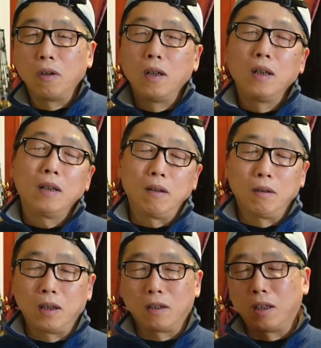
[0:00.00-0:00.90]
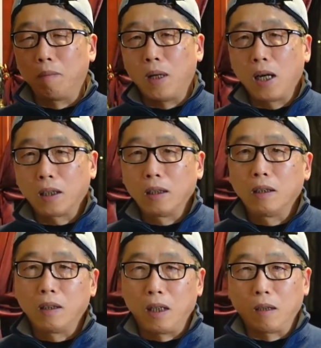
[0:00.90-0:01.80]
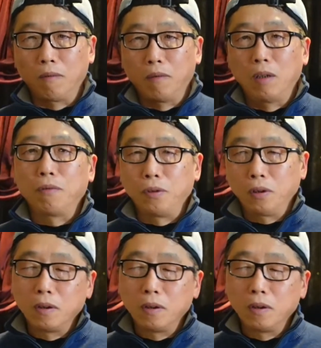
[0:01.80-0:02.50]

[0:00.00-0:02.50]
you just step back like a 1 foot.